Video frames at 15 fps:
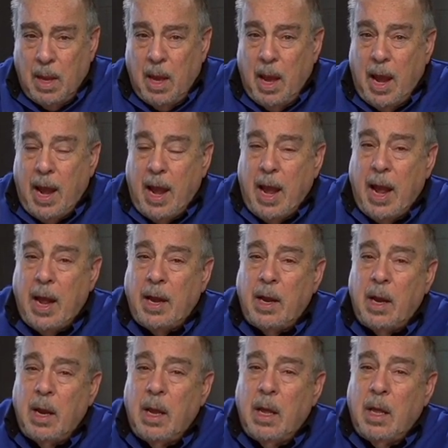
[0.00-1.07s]

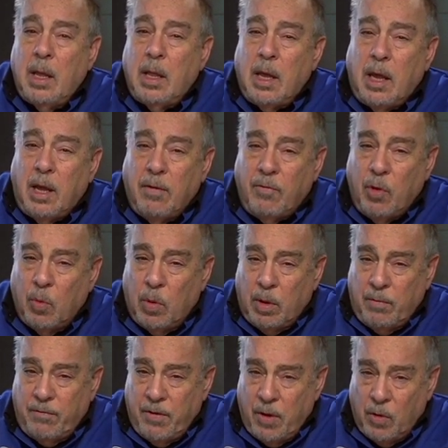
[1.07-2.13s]
And they give you
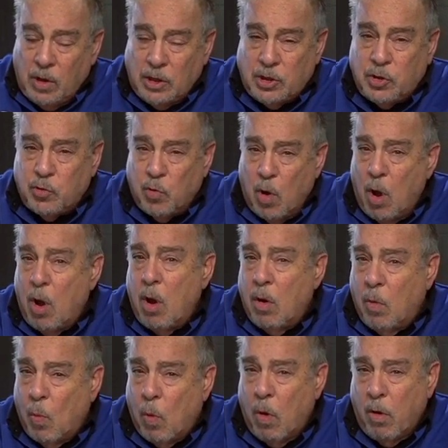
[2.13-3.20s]
a very
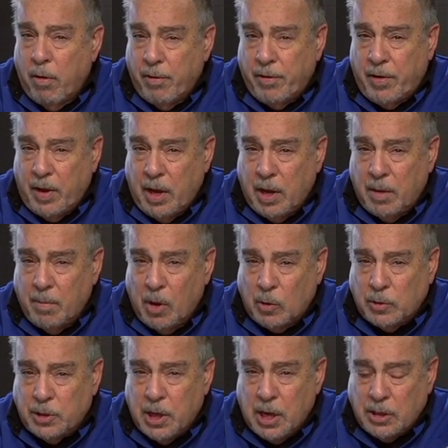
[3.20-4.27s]
strong warranty in
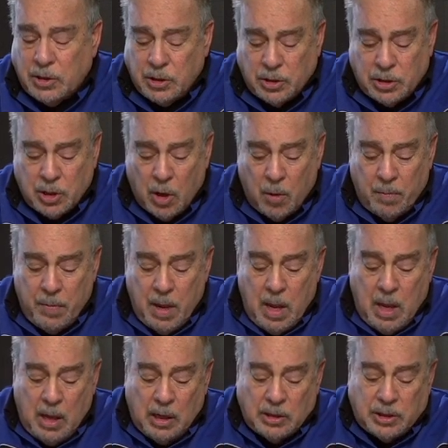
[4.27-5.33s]
most cases. So
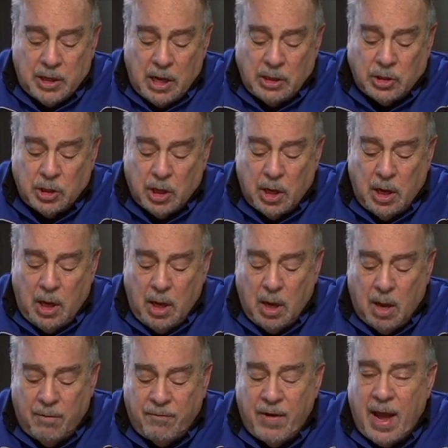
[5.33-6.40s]
essentially,
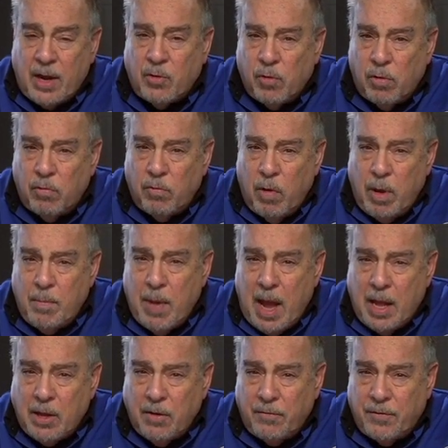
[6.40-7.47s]
a factory
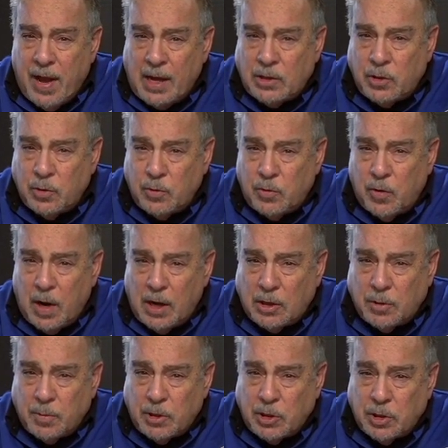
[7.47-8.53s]
remanufactured
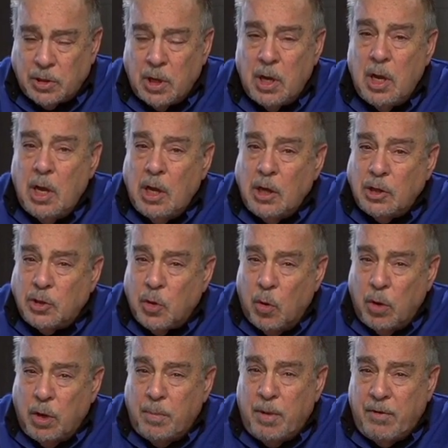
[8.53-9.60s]
transmission is
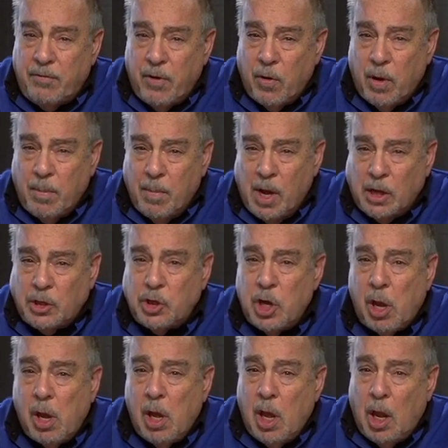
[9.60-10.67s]
going to be very
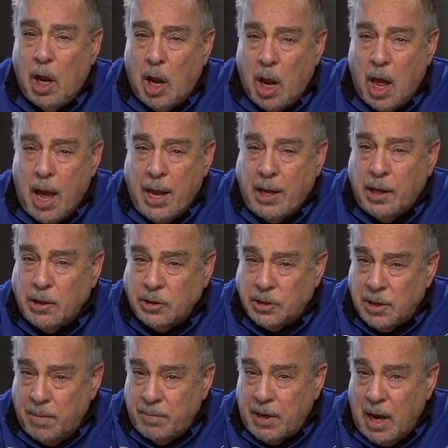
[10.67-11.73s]
much like, and
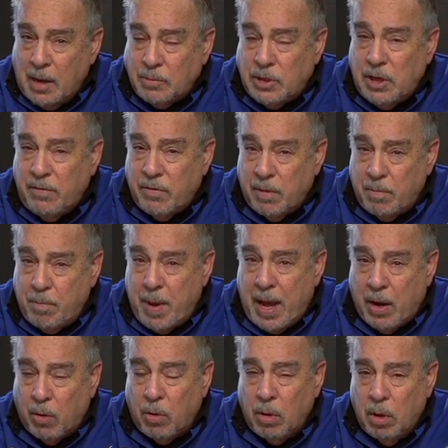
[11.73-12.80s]
sometimes even
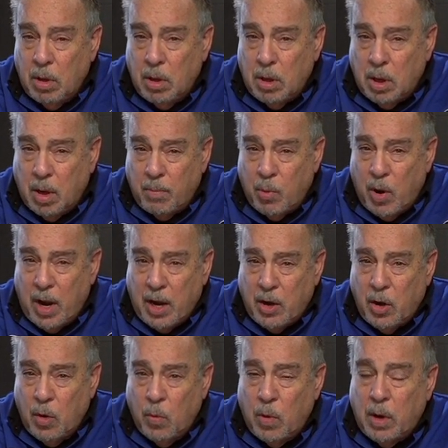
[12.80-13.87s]
better than, a
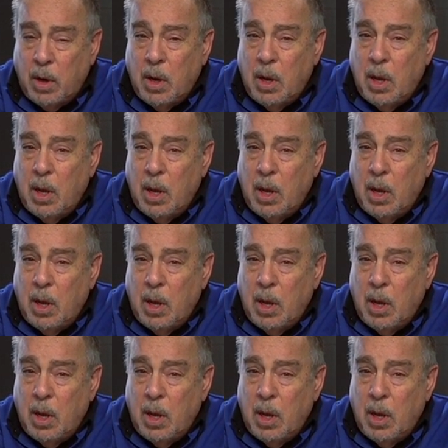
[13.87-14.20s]
brand new one,